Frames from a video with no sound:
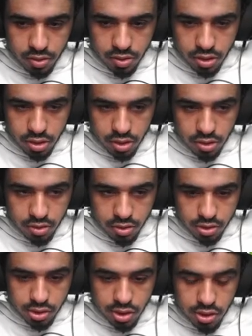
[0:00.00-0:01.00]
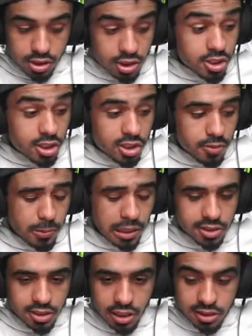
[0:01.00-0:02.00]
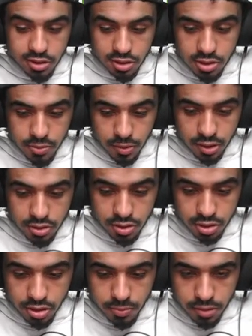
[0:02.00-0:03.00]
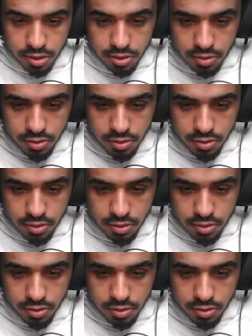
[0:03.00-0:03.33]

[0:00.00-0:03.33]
Yeah. It's, this is 60 bucks, guys. 60 bucks. 60 bucks.